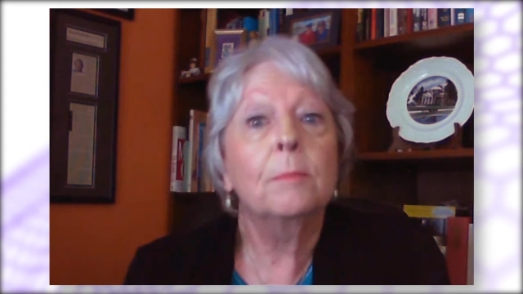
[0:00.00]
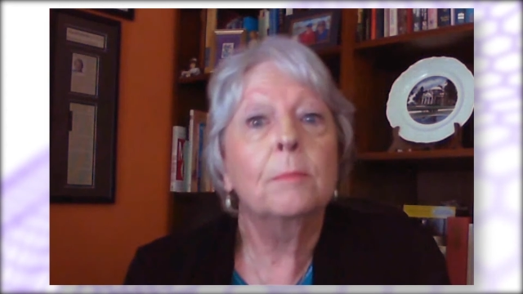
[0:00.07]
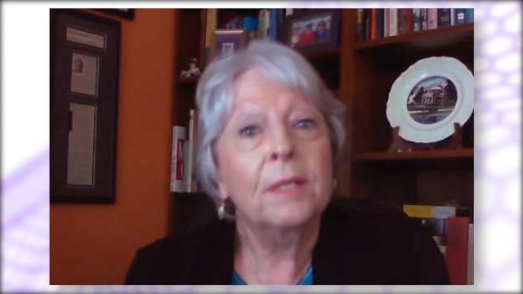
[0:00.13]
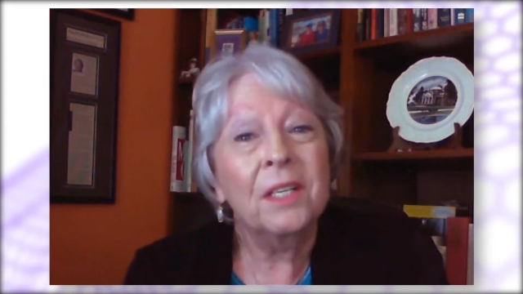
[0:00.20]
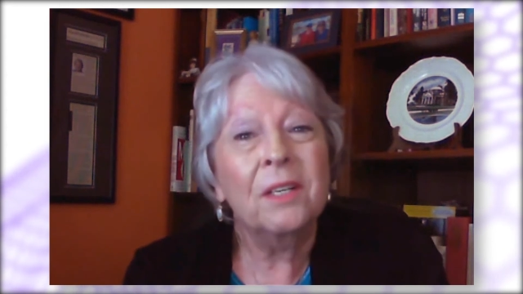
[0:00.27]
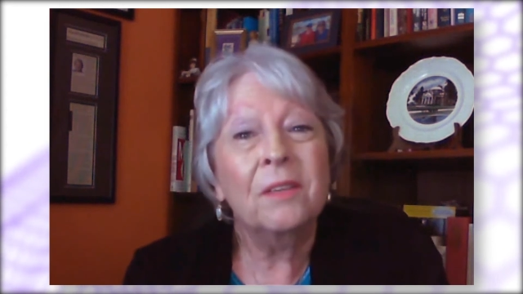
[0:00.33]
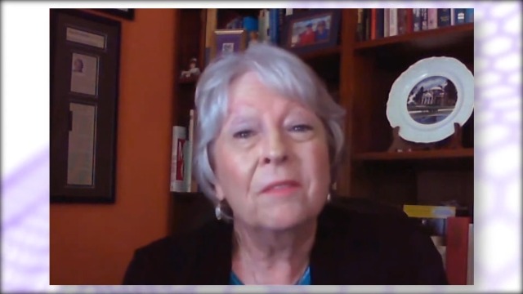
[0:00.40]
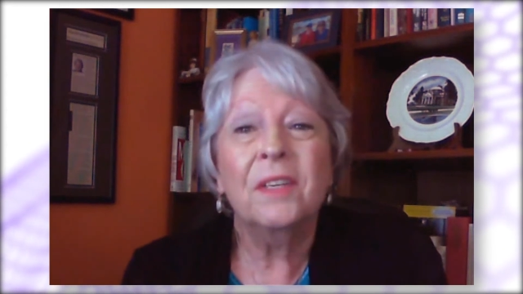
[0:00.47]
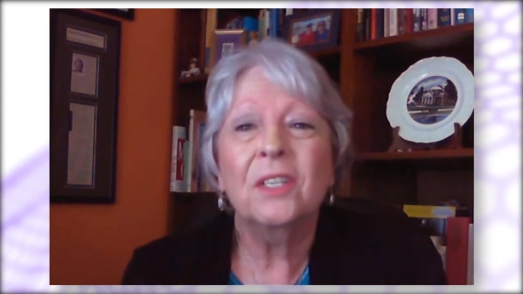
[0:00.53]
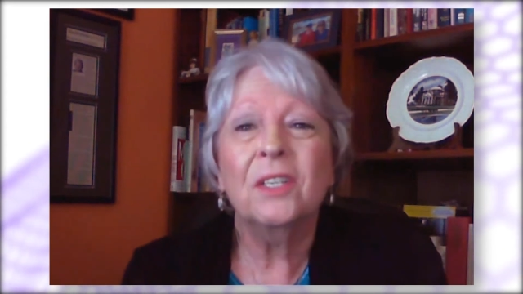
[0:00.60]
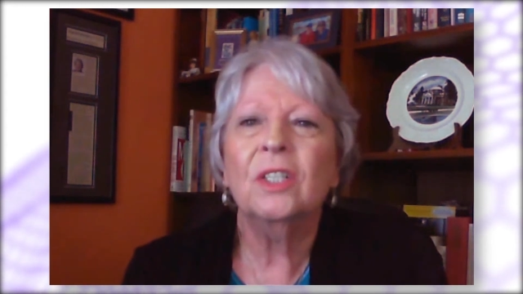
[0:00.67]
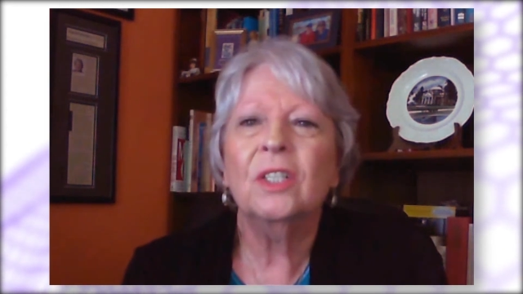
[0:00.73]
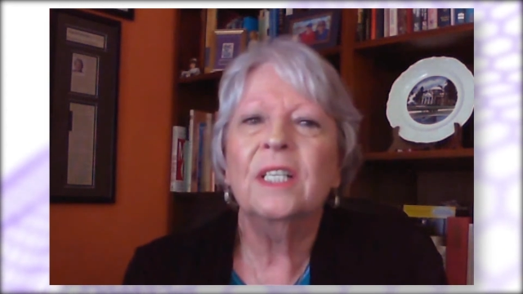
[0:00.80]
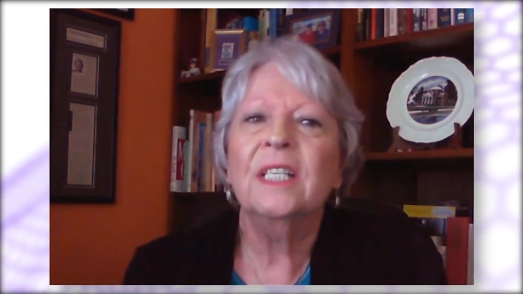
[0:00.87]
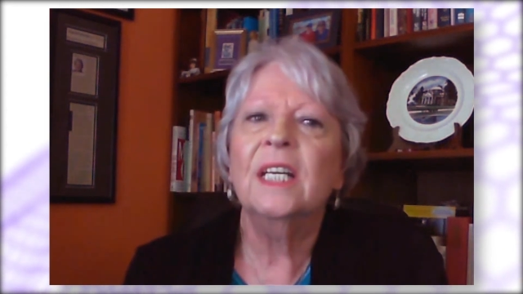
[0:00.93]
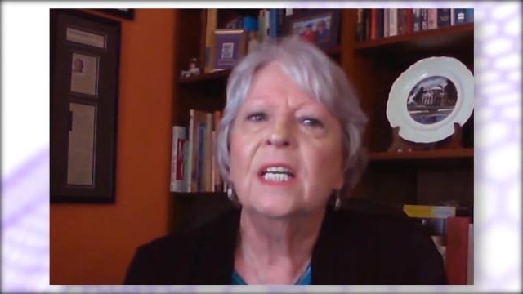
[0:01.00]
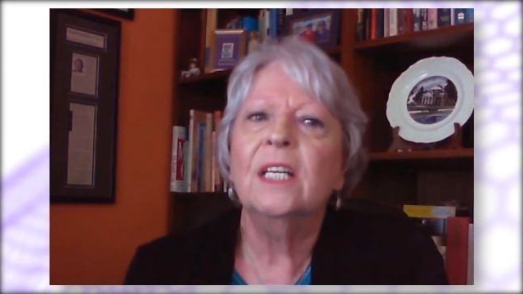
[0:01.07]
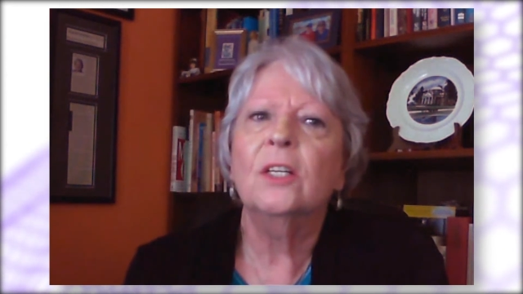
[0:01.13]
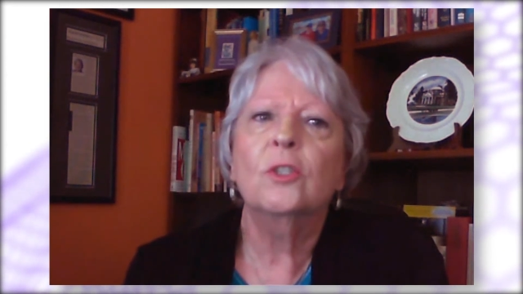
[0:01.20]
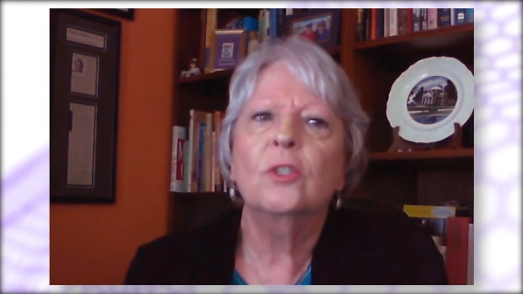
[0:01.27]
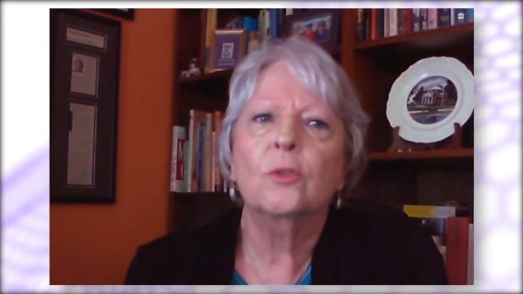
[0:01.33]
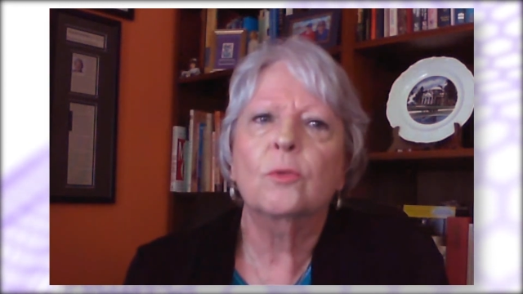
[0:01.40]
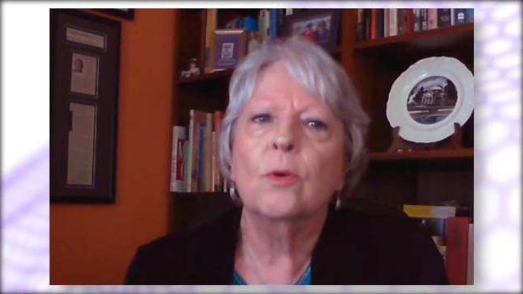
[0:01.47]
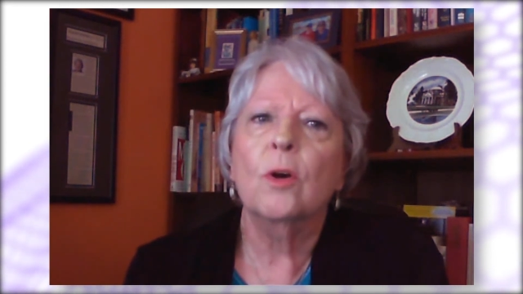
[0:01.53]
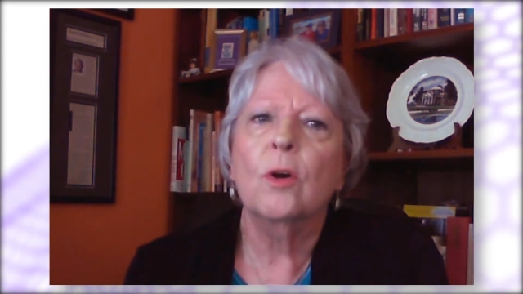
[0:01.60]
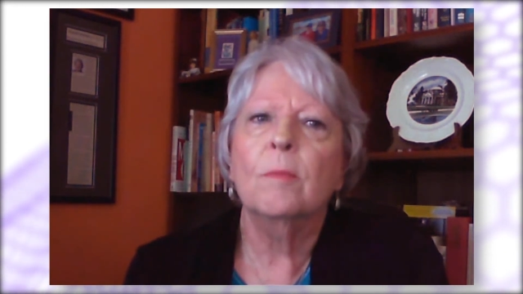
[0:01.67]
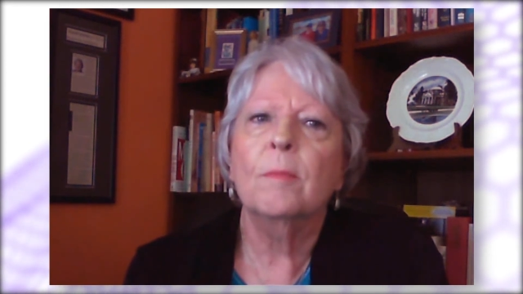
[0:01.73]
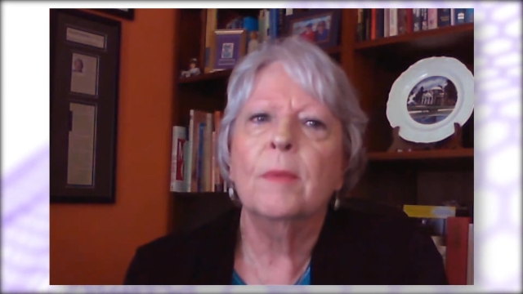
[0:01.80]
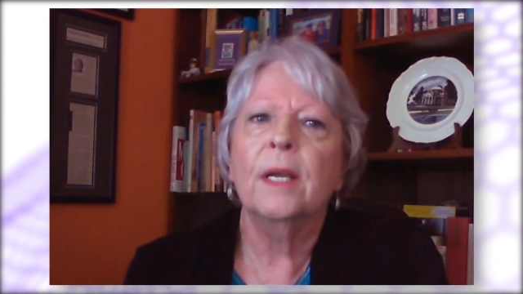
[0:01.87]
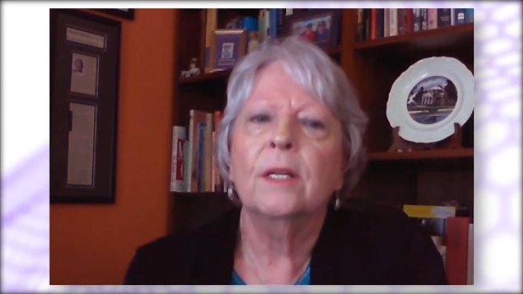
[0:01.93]
but then eventually needed
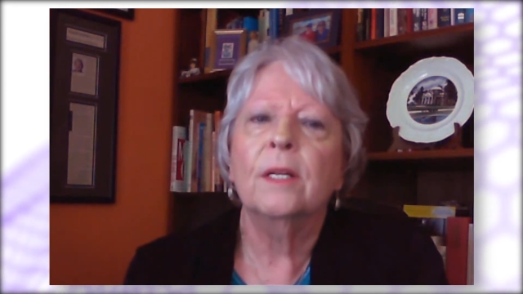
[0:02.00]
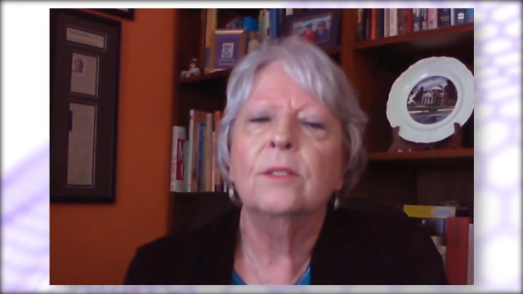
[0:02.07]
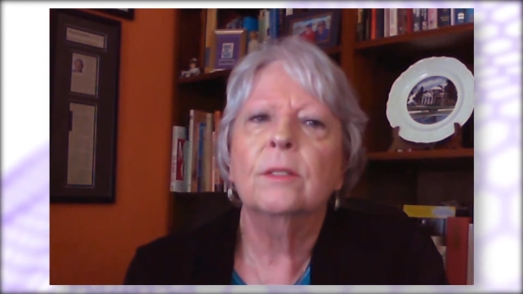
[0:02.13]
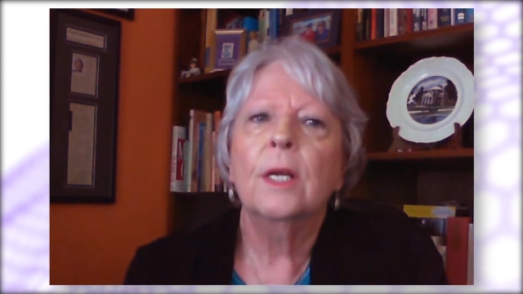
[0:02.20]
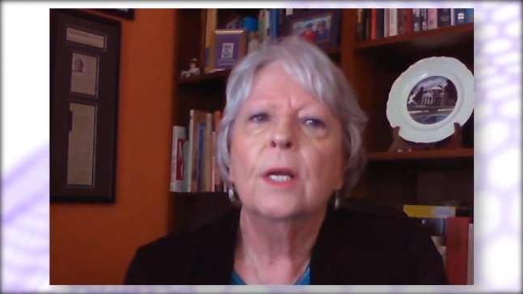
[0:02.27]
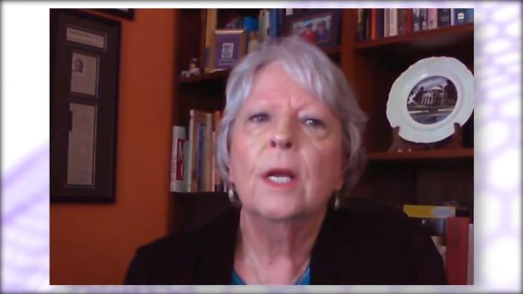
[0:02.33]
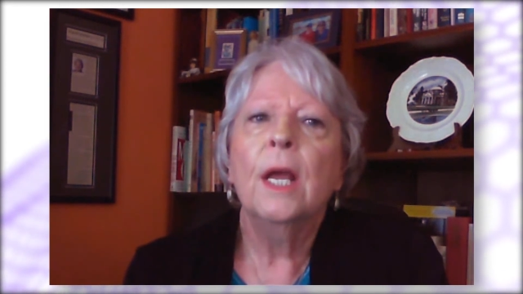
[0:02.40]
stronger meds.